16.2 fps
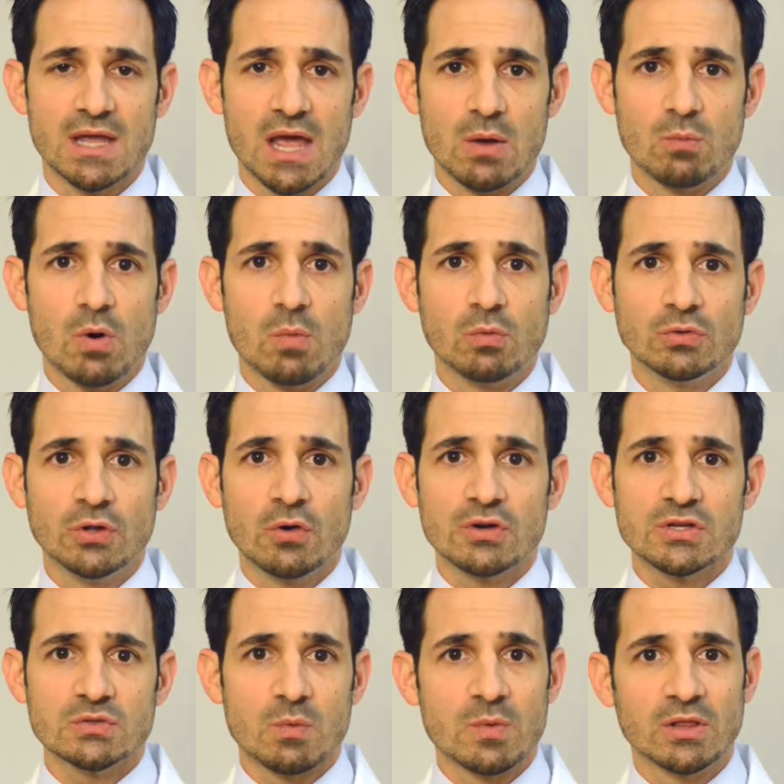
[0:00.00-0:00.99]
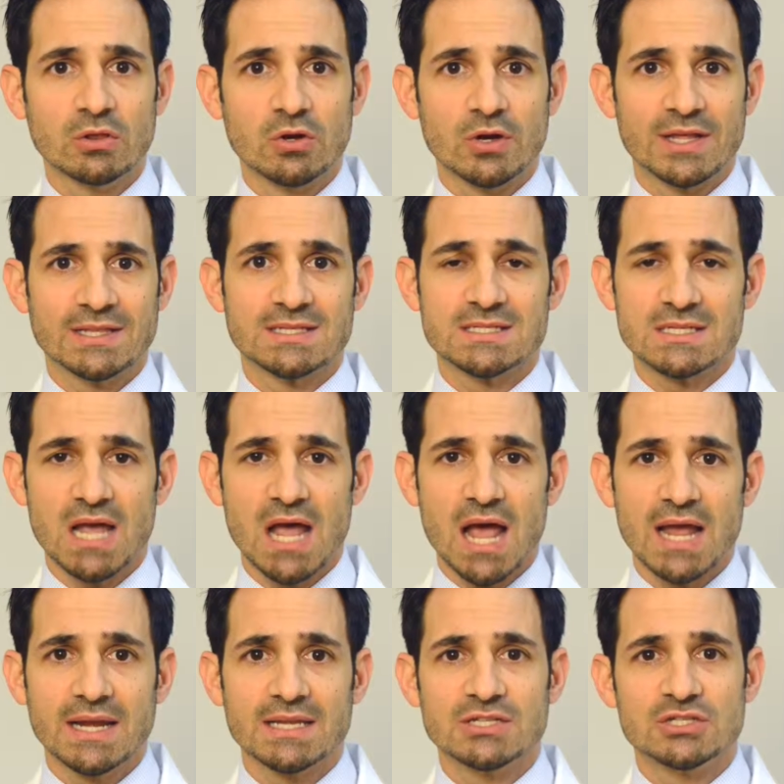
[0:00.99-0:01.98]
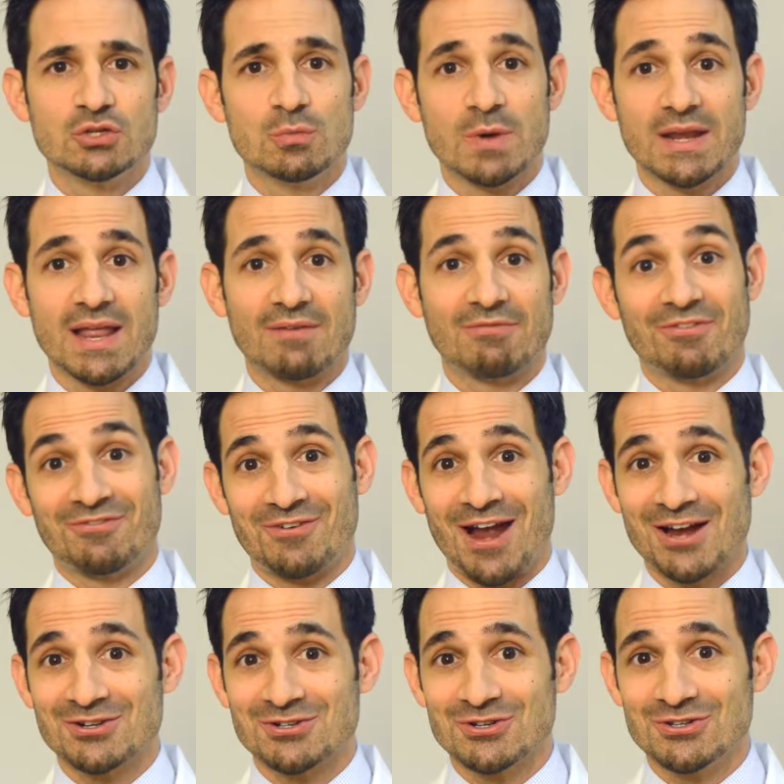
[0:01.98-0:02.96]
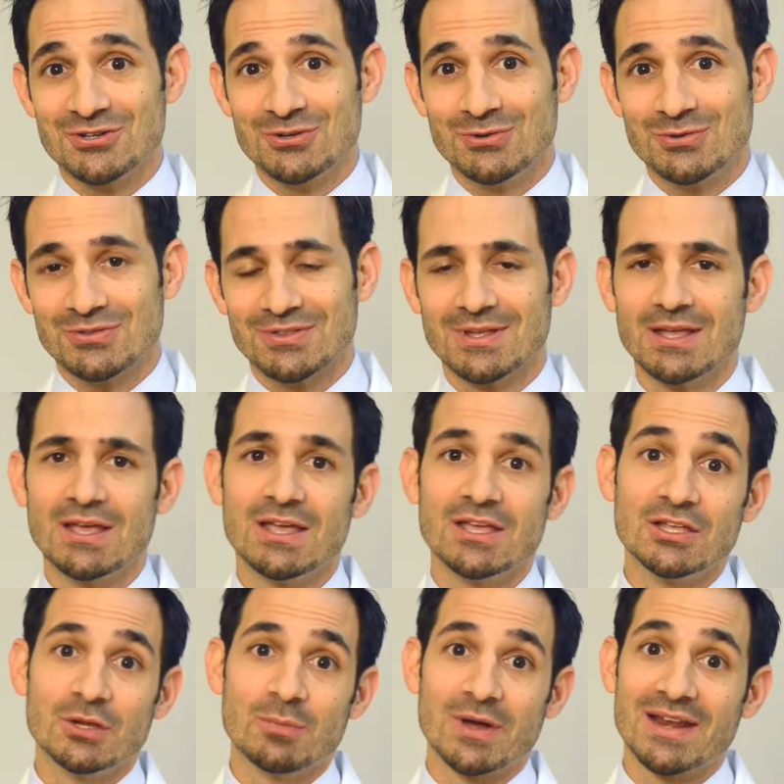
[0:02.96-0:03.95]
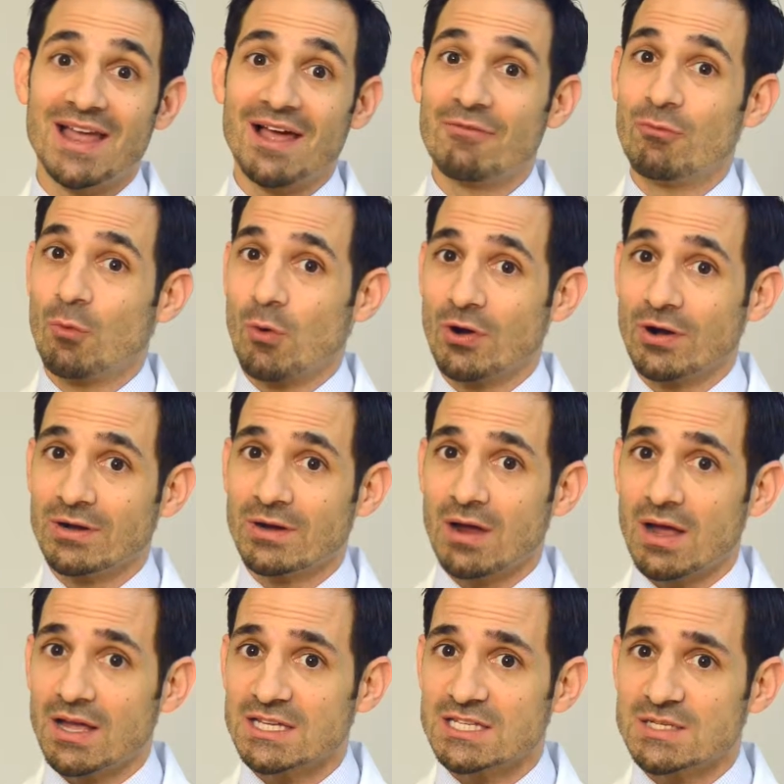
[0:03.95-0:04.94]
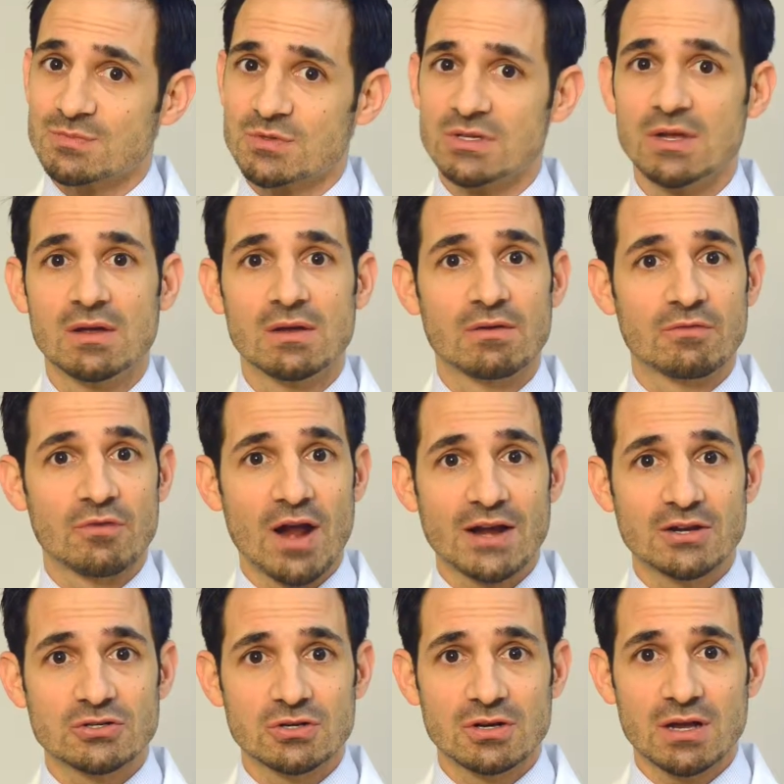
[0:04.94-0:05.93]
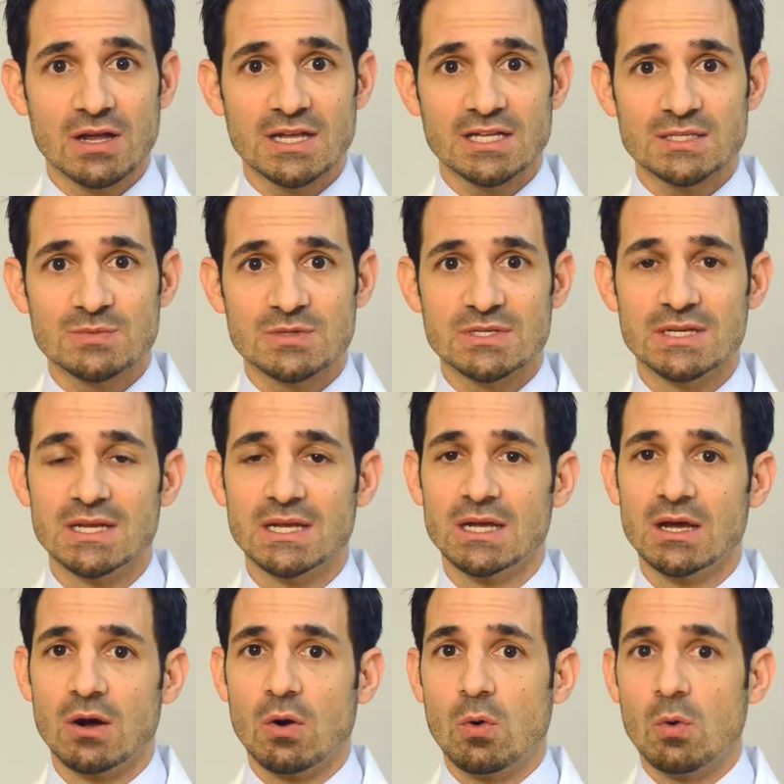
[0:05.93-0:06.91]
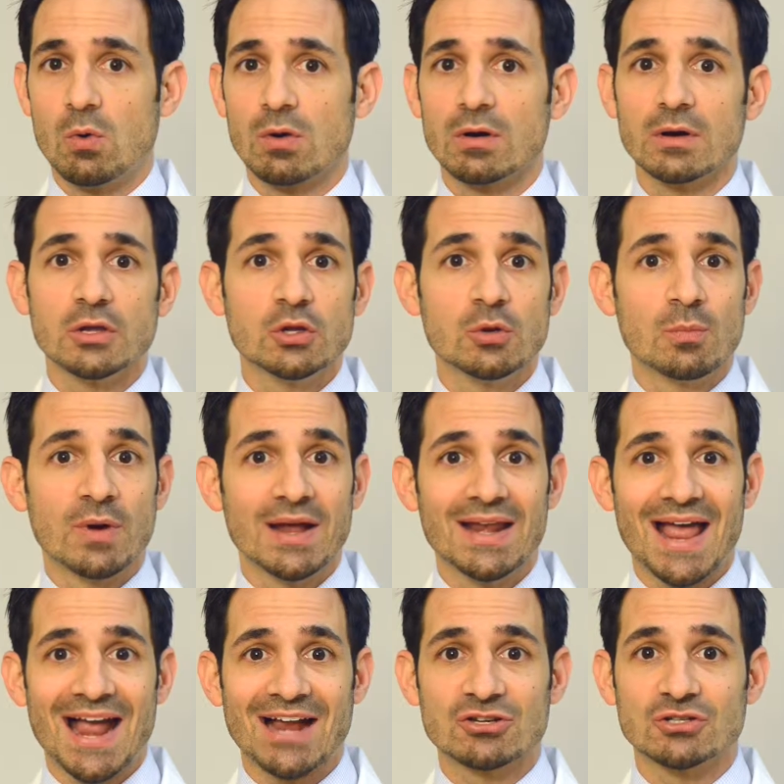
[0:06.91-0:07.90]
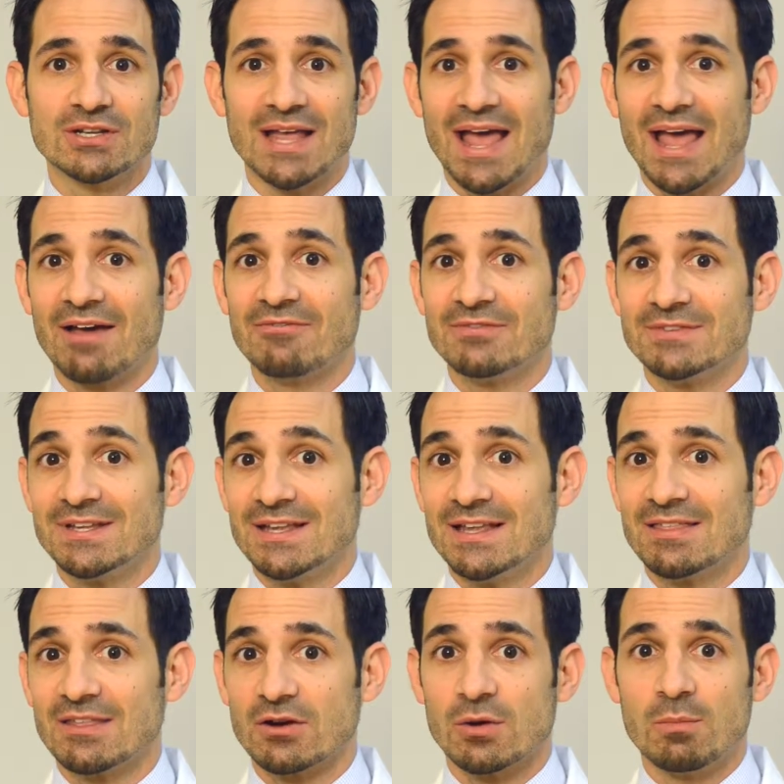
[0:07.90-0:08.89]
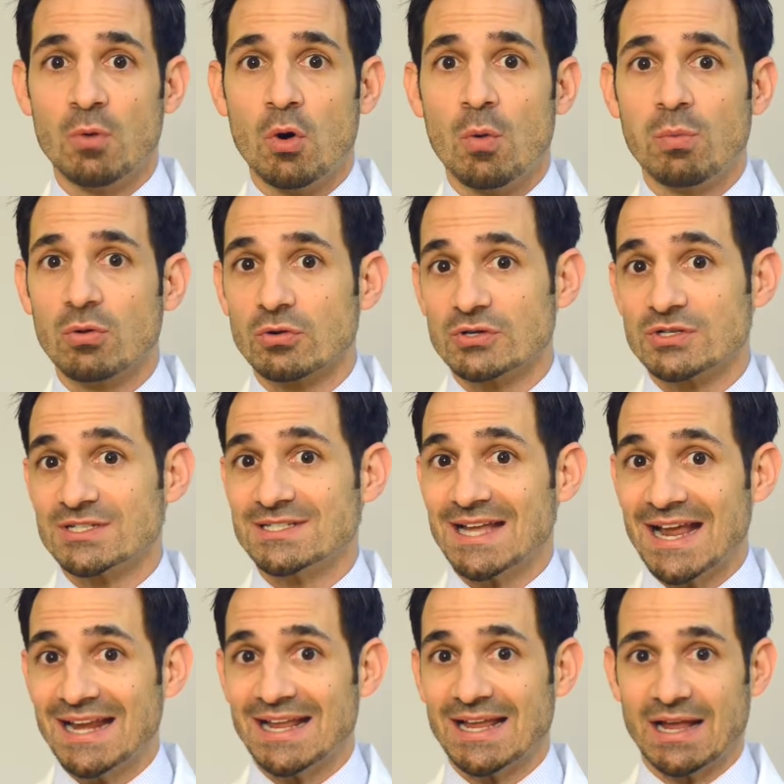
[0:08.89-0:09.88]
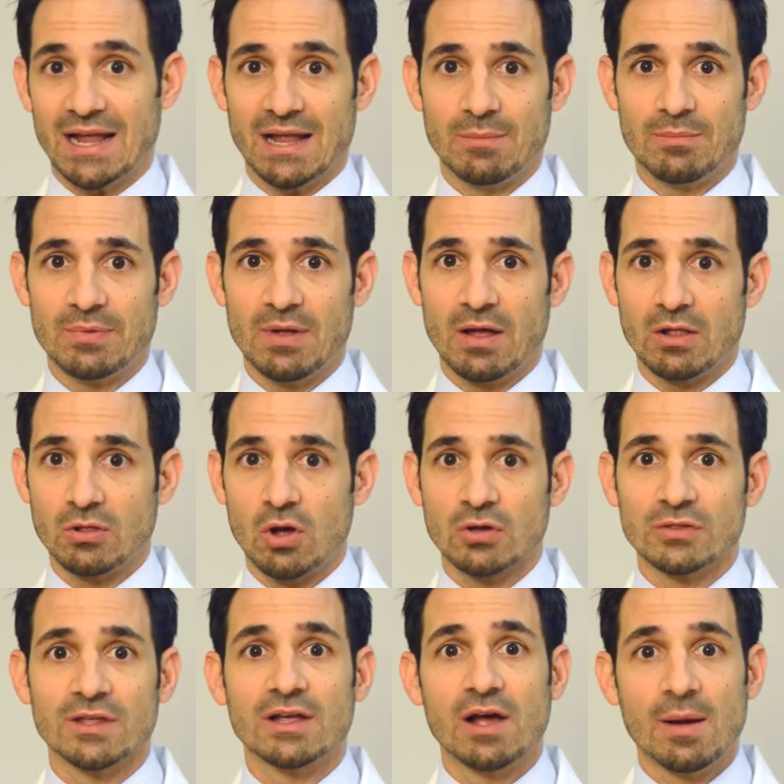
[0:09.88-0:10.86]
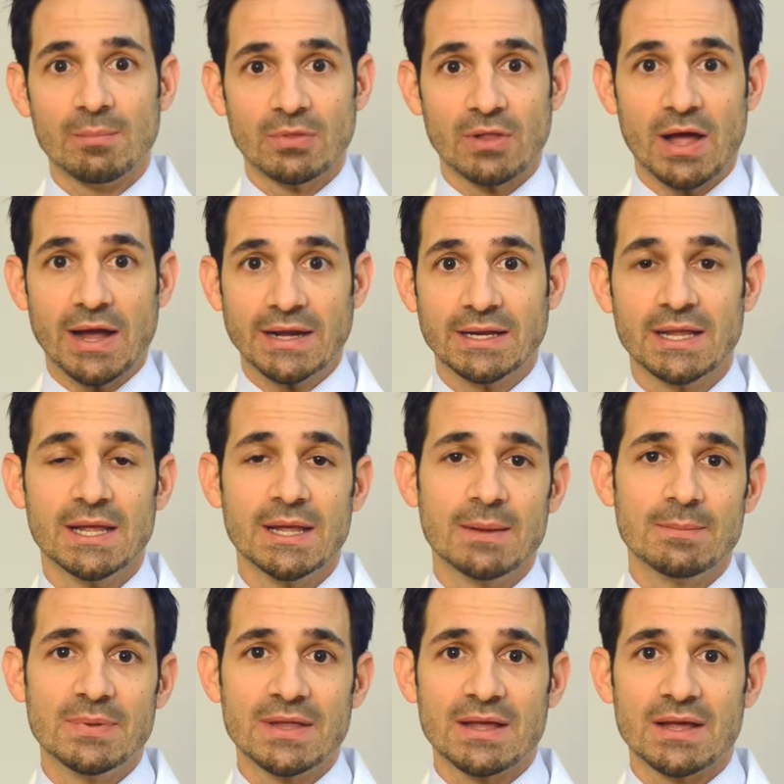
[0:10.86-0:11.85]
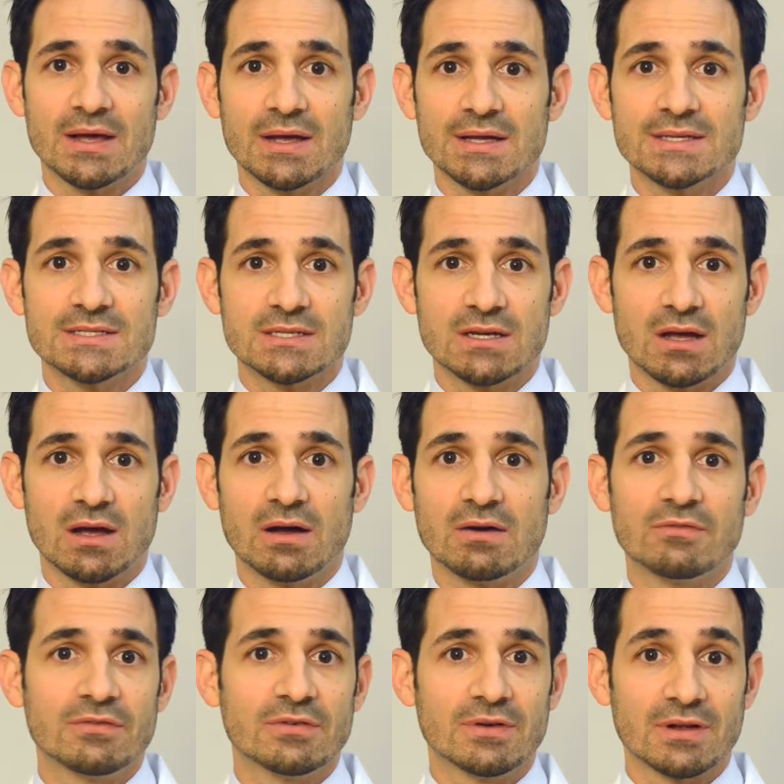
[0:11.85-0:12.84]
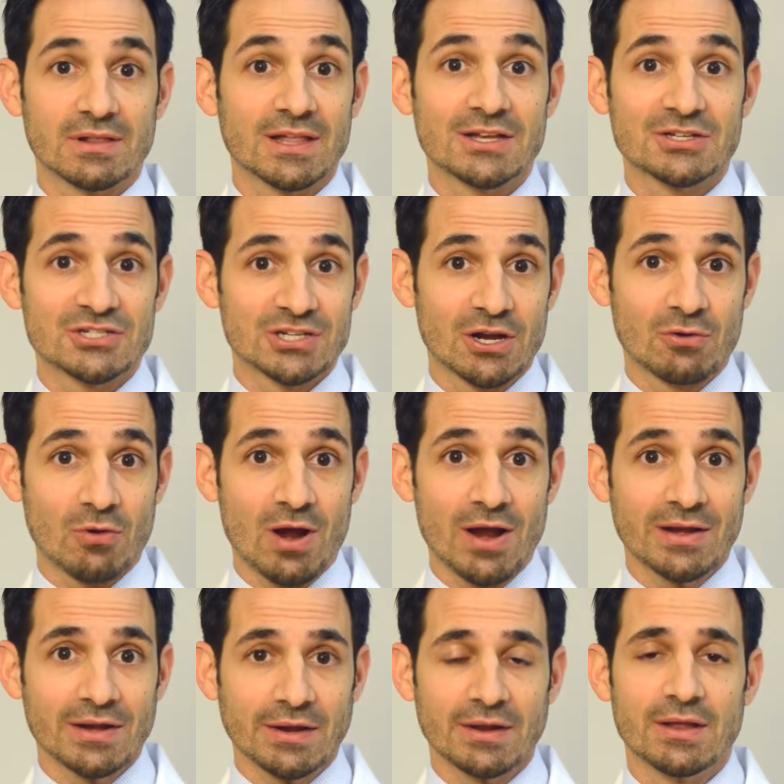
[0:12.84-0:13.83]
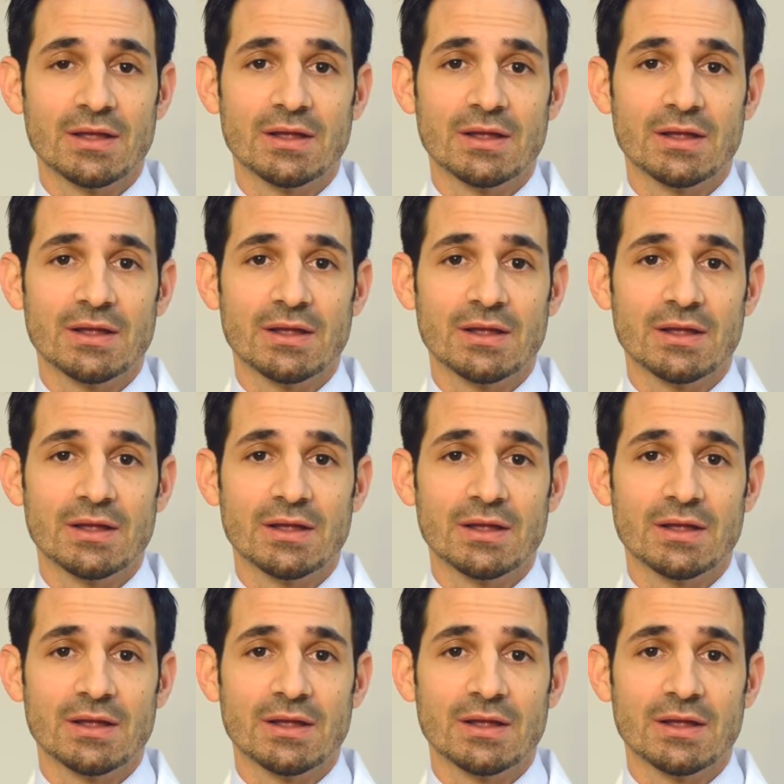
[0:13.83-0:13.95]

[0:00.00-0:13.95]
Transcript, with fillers: And what we'll notice when we look inside is you might have a fractured tooth, you might have worn cusps, fractured cusps or you might actually have teeth that are mobile or staining along the gum line because of clenching and grinding.